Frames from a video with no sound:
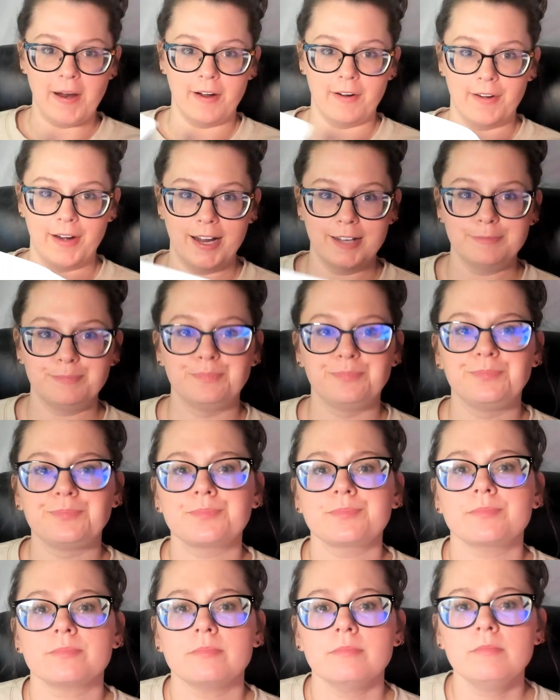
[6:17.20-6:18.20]
All right.
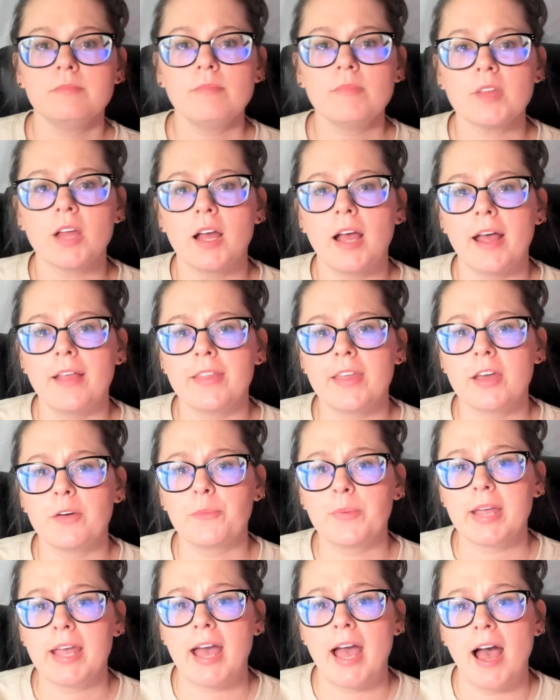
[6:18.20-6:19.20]
And then
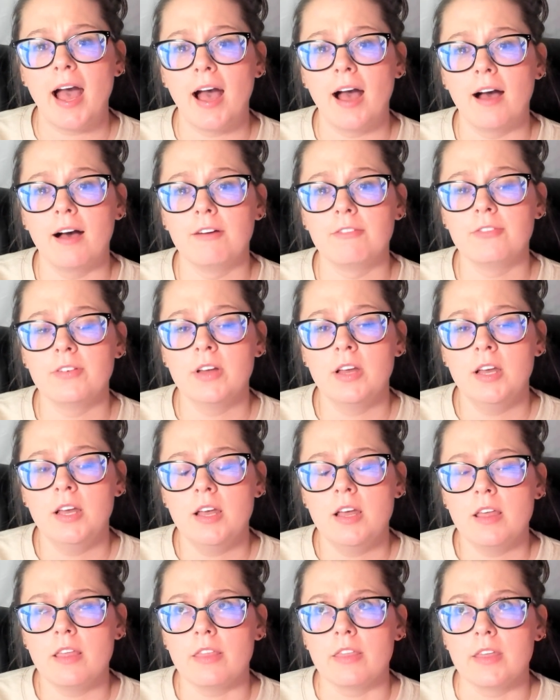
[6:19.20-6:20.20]
we have
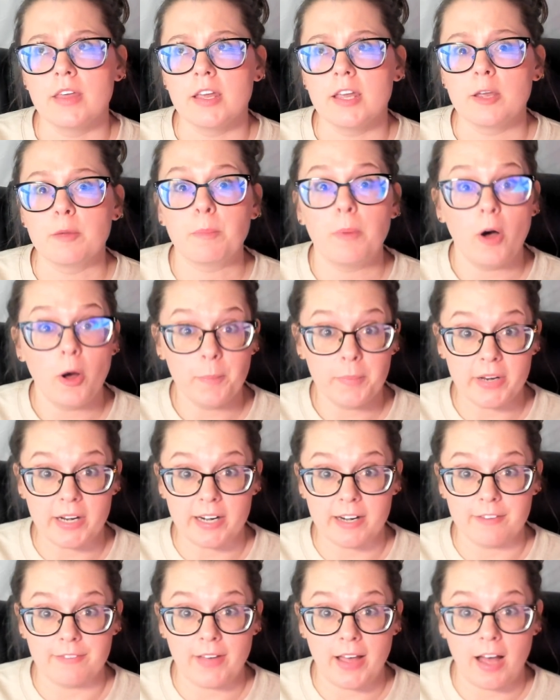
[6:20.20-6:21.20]
the
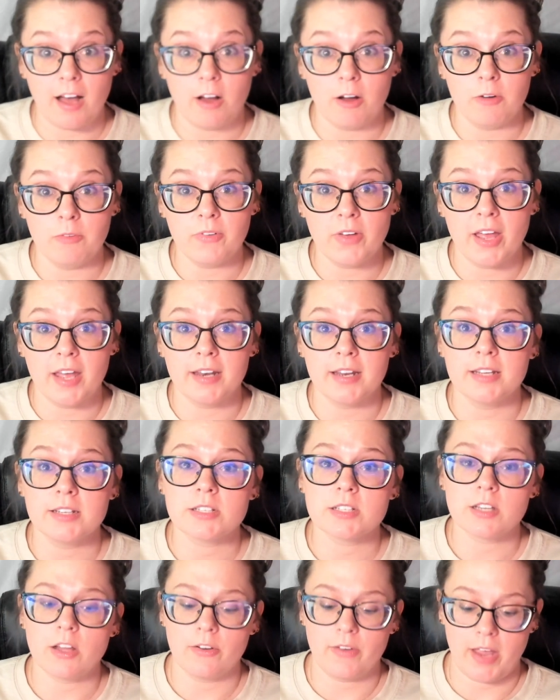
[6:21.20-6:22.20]
pulmonary valve, and
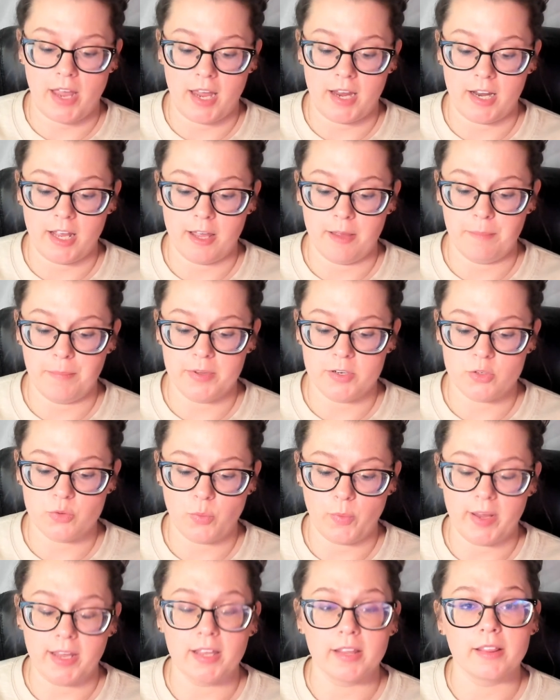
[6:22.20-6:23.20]
it's located
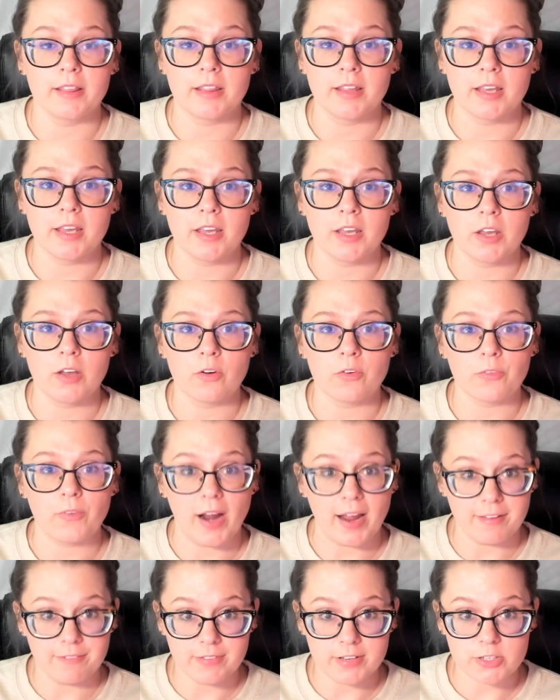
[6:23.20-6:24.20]
between the
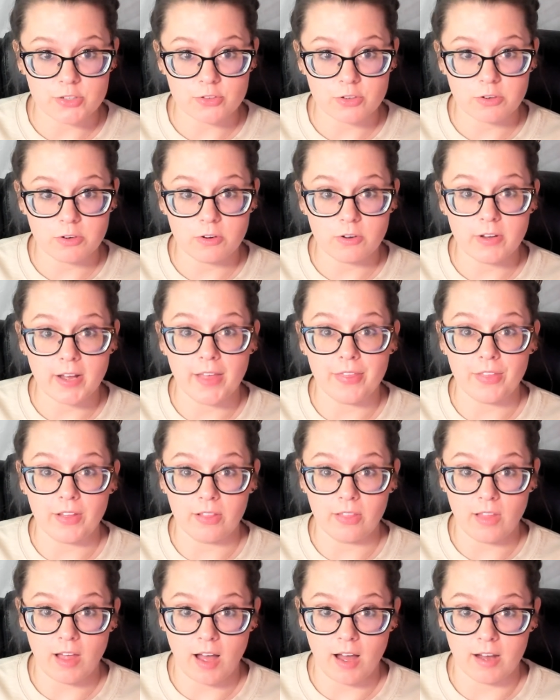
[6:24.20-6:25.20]
right ventricle and the
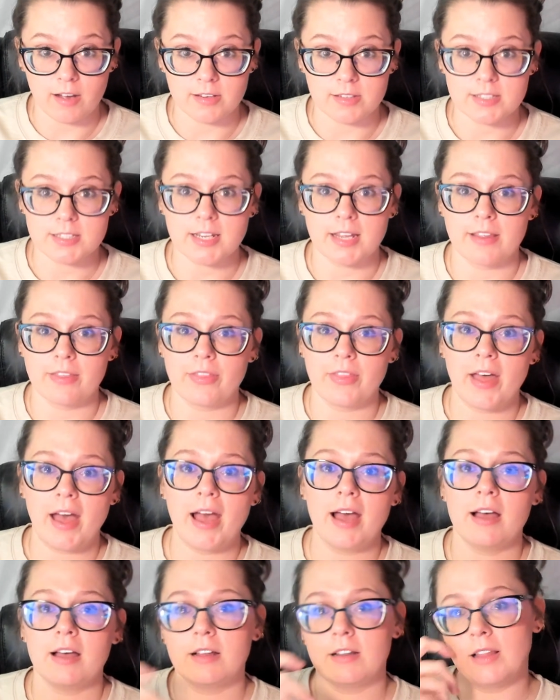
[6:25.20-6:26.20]
lungs, and
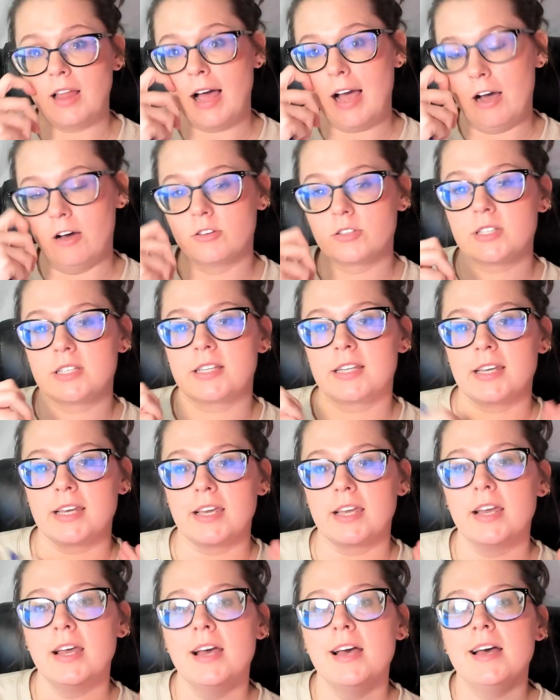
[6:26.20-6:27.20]
that allows
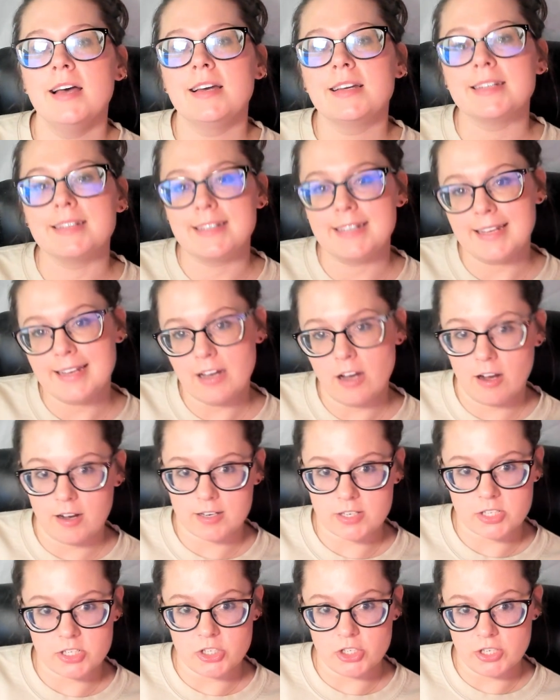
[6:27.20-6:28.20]
the
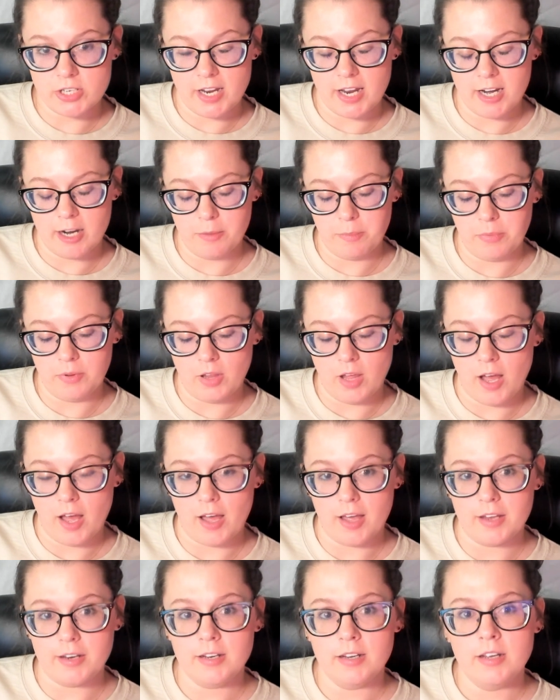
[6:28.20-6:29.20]
deoxygenated
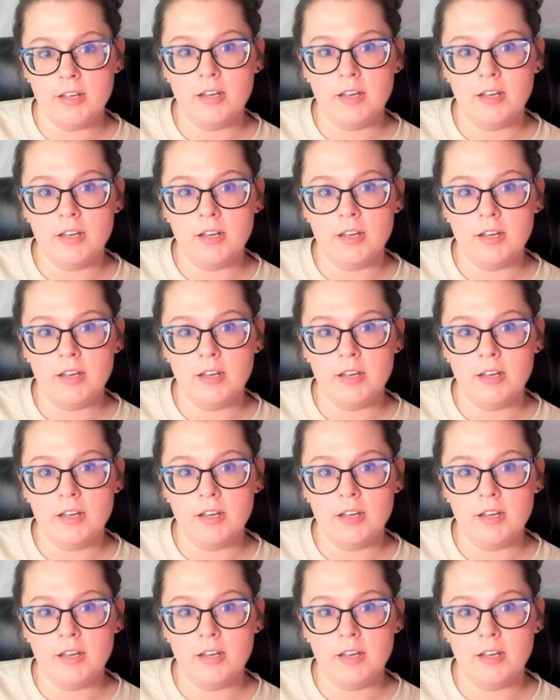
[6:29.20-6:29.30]
blood